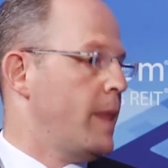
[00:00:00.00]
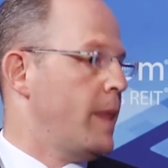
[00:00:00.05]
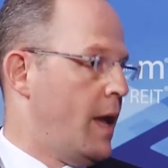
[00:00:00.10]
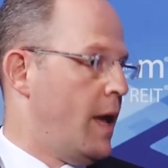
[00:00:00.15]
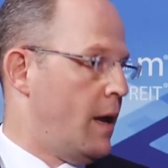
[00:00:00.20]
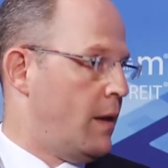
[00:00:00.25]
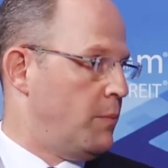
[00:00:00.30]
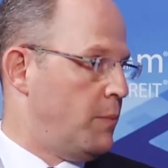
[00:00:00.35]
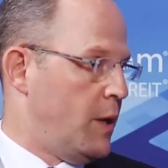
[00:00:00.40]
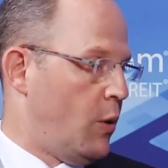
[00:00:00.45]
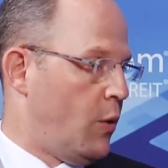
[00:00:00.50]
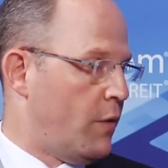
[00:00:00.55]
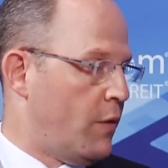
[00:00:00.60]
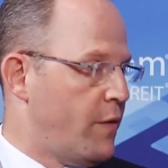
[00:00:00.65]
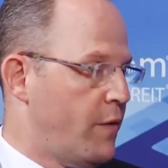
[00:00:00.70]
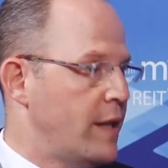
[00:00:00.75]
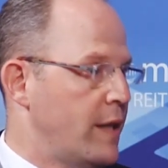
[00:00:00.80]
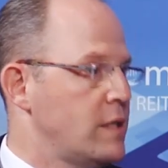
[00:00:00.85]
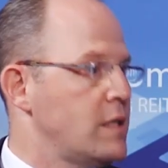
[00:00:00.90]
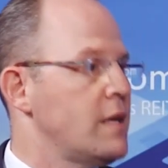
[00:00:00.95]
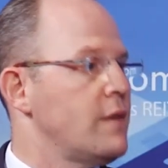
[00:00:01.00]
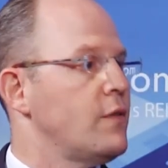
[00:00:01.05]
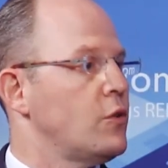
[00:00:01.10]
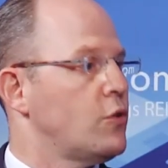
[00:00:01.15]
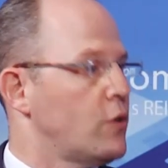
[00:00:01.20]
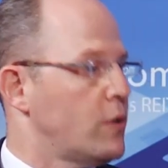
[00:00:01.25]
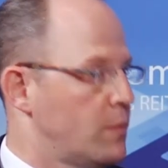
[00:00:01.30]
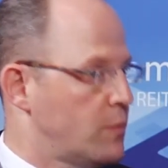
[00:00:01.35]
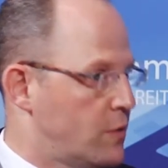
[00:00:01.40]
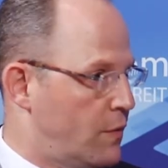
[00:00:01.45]
and being offensive in
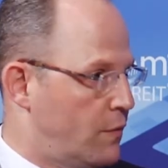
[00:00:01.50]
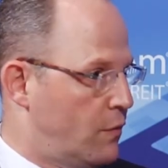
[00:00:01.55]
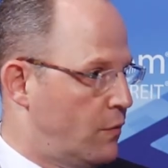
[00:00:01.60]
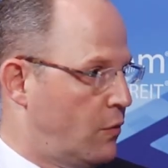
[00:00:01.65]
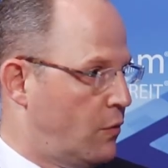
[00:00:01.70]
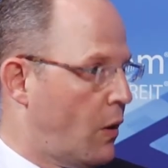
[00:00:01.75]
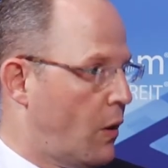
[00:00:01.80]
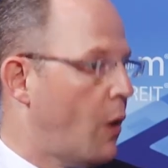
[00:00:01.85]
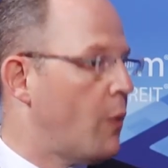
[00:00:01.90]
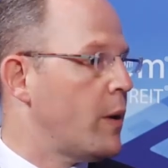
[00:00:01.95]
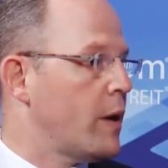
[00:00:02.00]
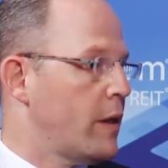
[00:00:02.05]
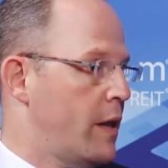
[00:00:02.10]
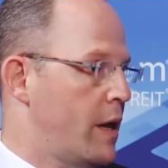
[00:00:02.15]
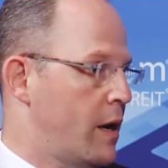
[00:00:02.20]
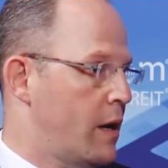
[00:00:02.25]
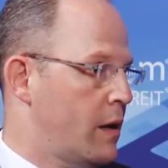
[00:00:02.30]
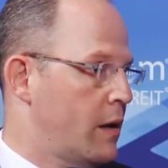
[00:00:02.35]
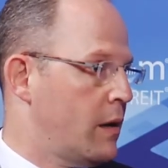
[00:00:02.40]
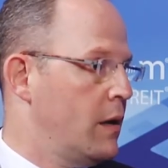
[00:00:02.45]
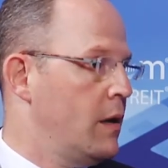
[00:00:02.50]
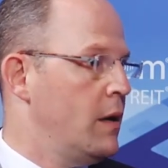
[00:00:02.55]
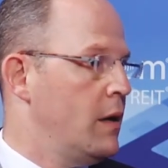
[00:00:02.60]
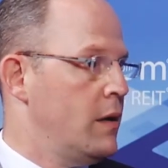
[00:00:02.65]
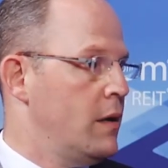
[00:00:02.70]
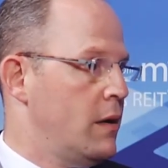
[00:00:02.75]
terms of growing their